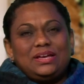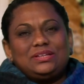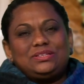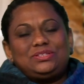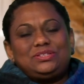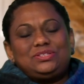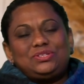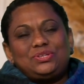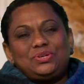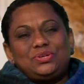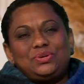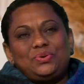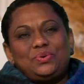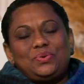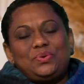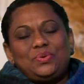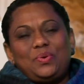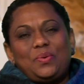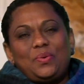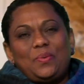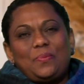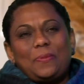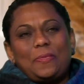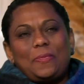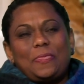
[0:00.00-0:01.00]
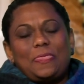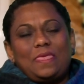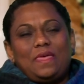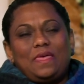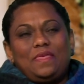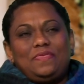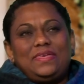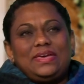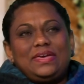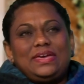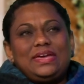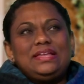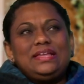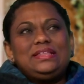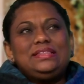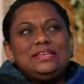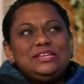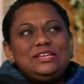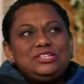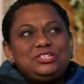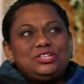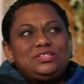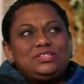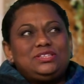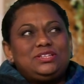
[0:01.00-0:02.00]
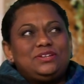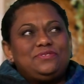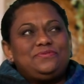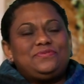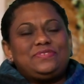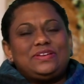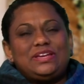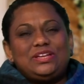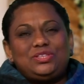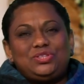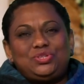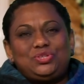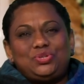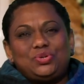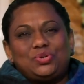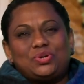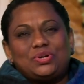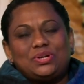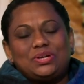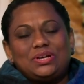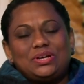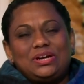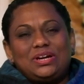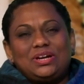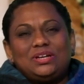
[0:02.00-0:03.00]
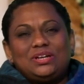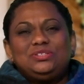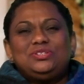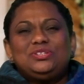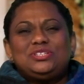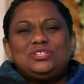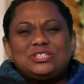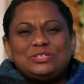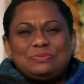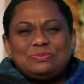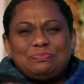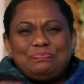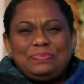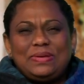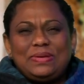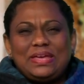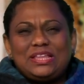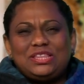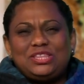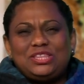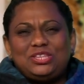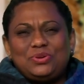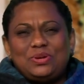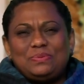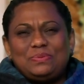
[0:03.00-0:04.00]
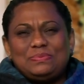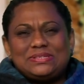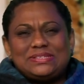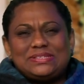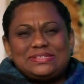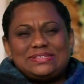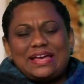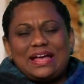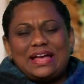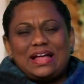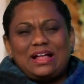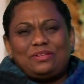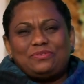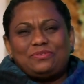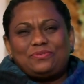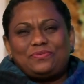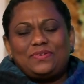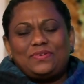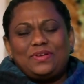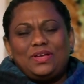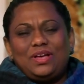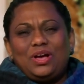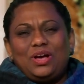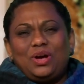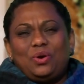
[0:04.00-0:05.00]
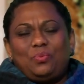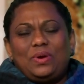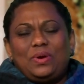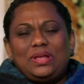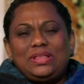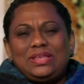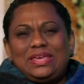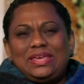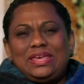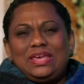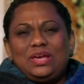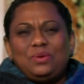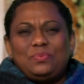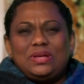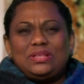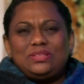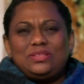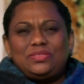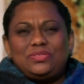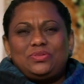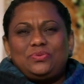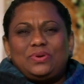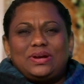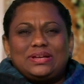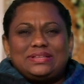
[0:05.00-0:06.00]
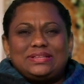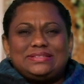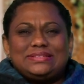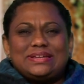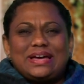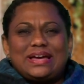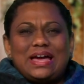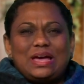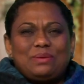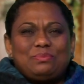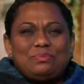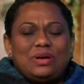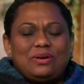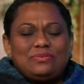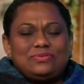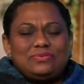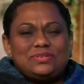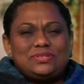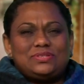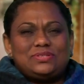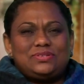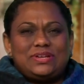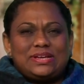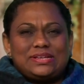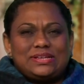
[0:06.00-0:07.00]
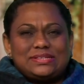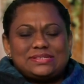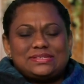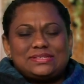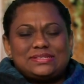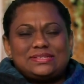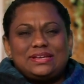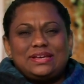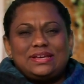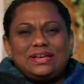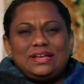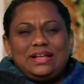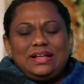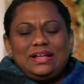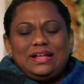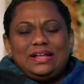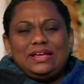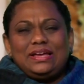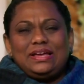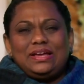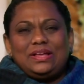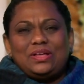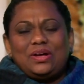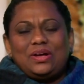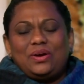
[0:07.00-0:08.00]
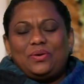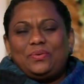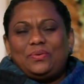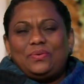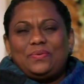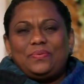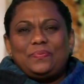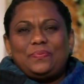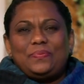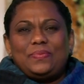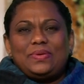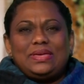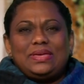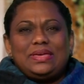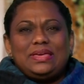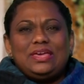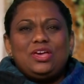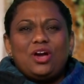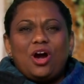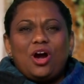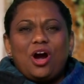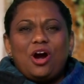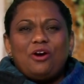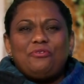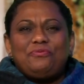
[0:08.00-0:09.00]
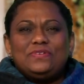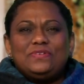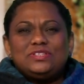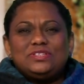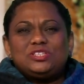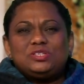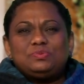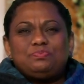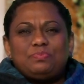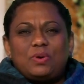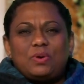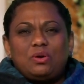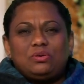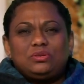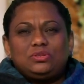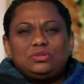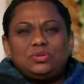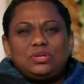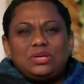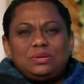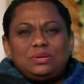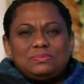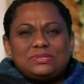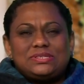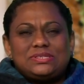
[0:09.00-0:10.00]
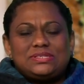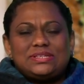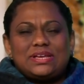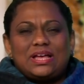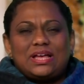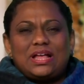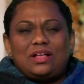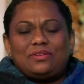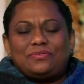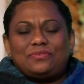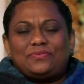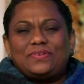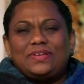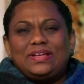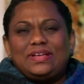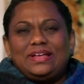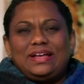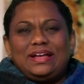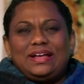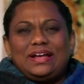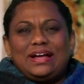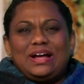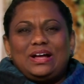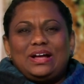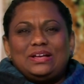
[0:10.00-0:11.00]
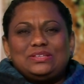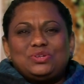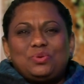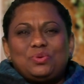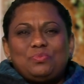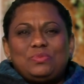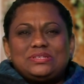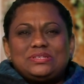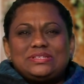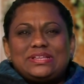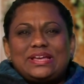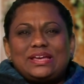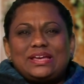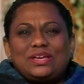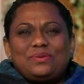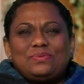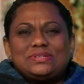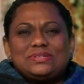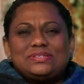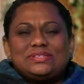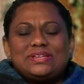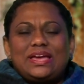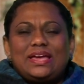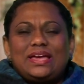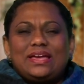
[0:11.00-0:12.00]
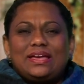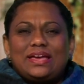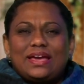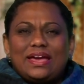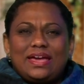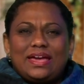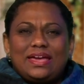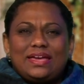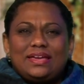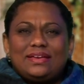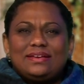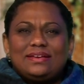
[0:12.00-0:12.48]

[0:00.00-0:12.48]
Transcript: to the initiative he took to speak to himself when he went through a time of stress. You know, he often spoke to himself uh, it's almost like it was saying, hey,